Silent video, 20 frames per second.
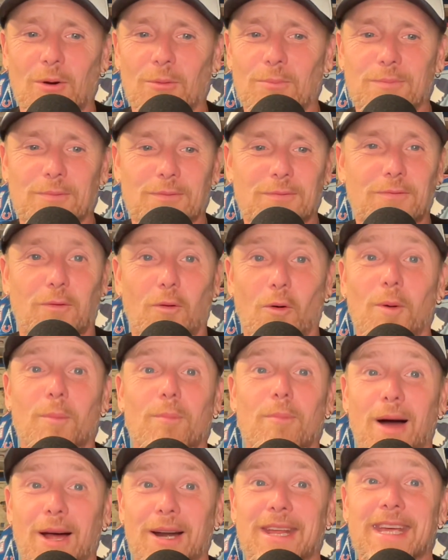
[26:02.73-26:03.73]
for
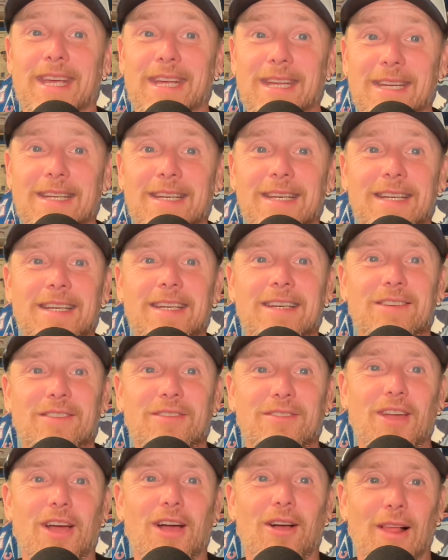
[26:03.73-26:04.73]
money,
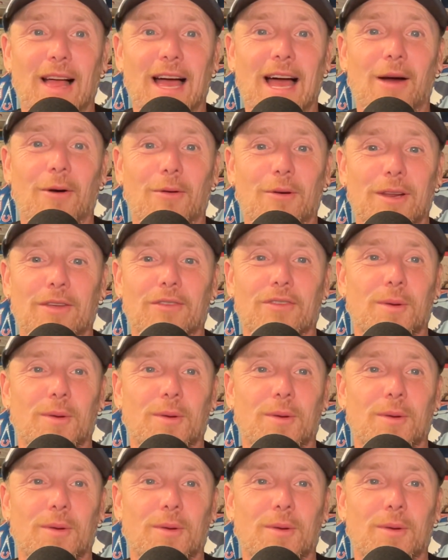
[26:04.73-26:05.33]
sell out his